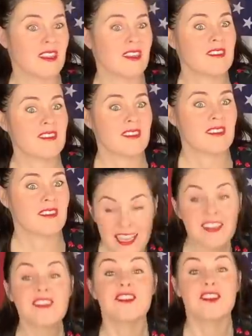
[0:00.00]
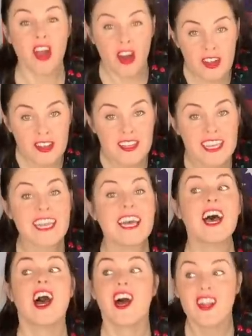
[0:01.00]
ridiculous. It's darkly
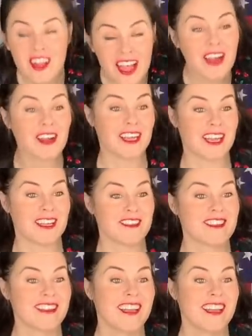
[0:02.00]
hilarious.